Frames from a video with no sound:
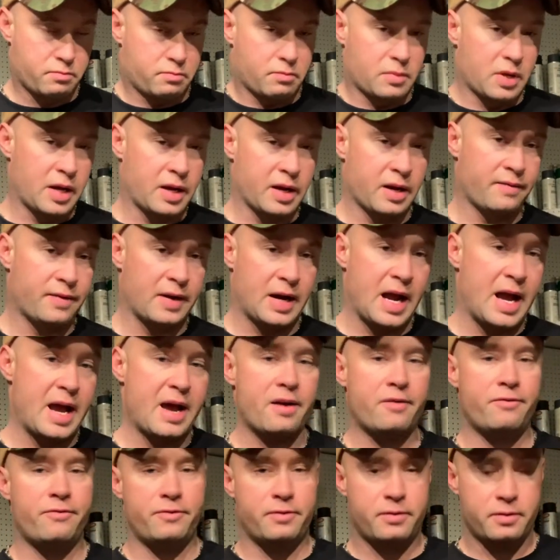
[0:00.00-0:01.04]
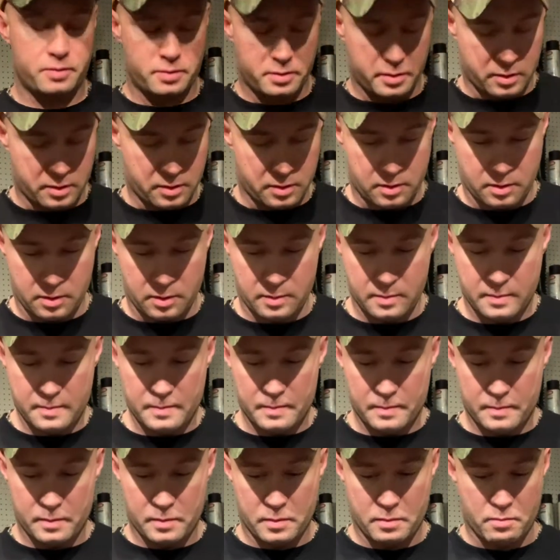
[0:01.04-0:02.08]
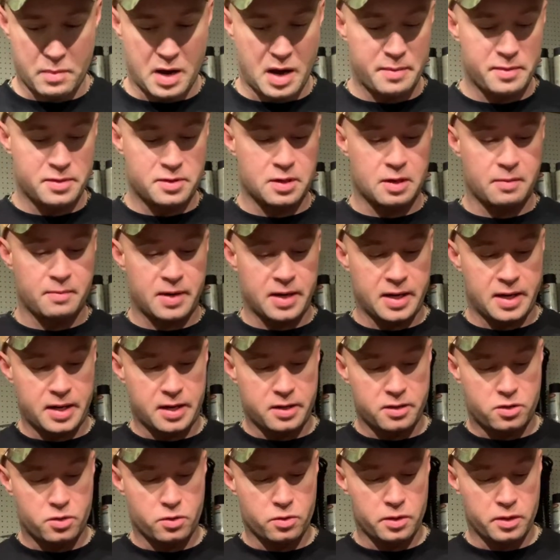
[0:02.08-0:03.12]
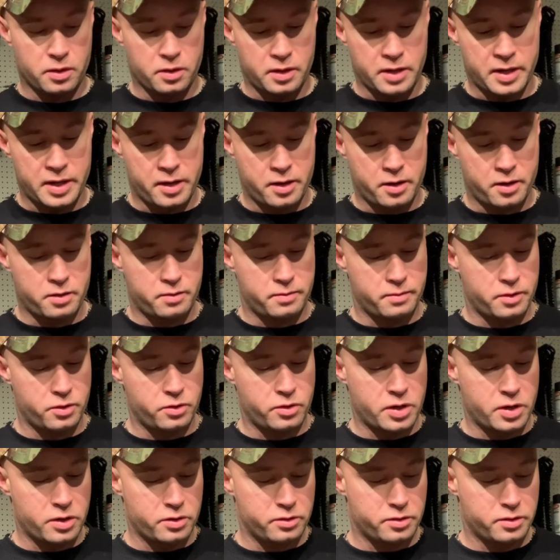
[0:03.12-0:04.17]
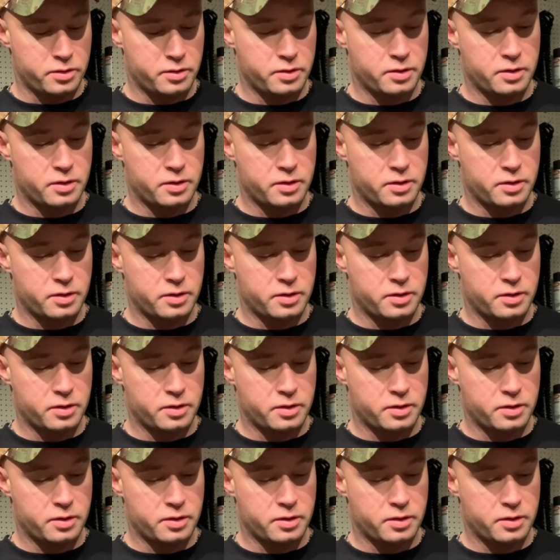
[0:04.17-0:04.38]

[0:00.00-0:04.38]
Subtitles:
I never have. Might be something I get into a little later. Who knows?